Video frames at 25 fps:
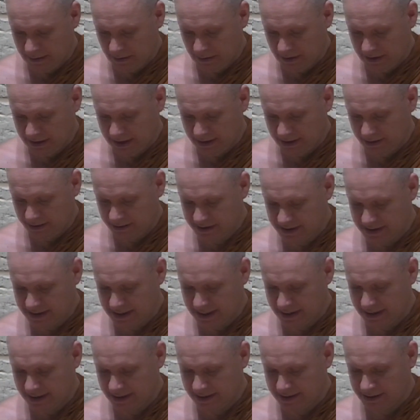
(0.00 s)
yet you
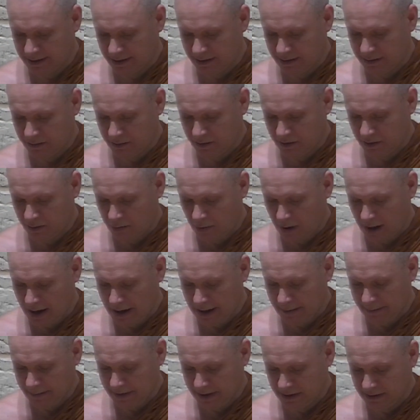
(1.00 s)
said it is a
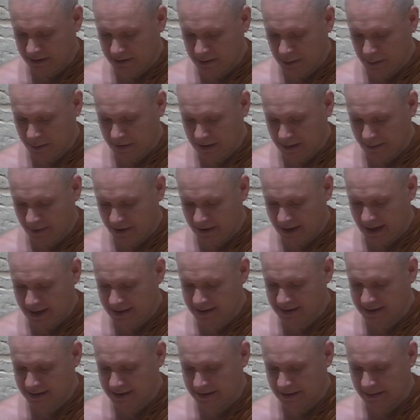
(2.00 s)
requirement to be a
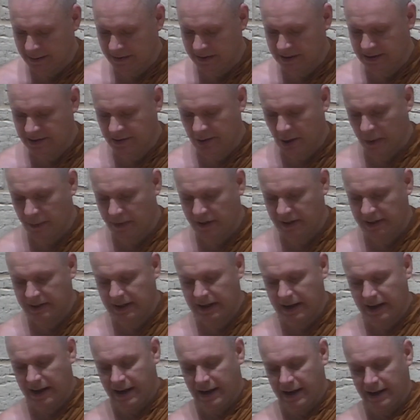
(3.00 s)
monastic, please comment.
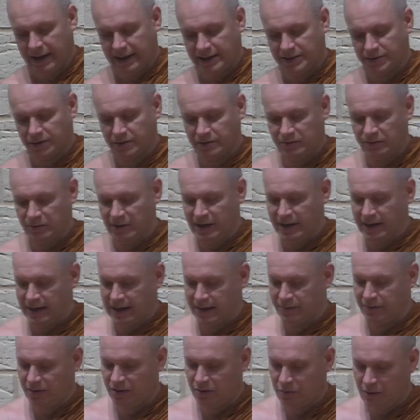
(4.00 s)
It's not really
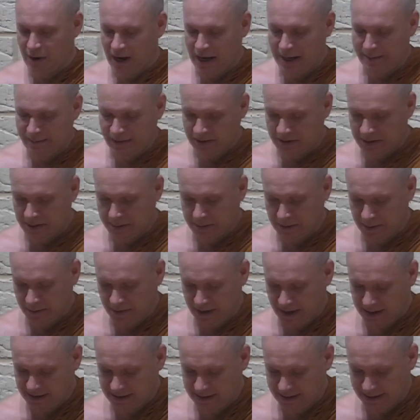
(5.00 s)
a requirement to be a
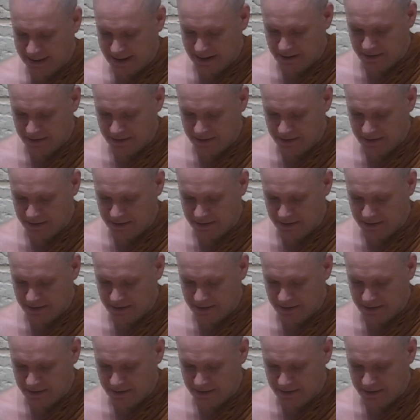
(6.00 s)
monastic. I